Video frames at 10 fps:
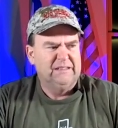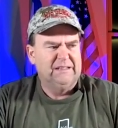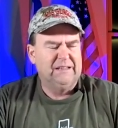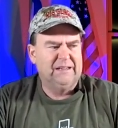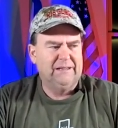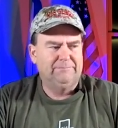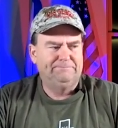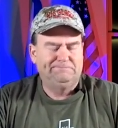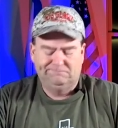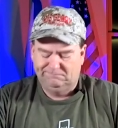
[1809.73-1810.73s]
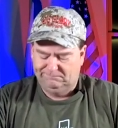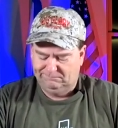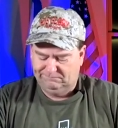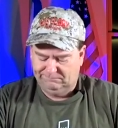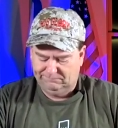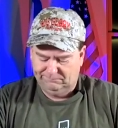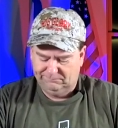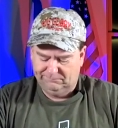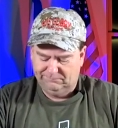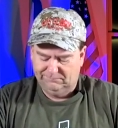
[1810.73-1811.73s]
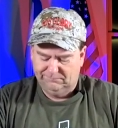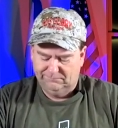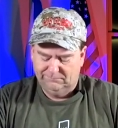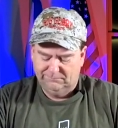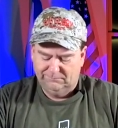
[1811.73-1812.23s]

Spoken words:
(no one is talking)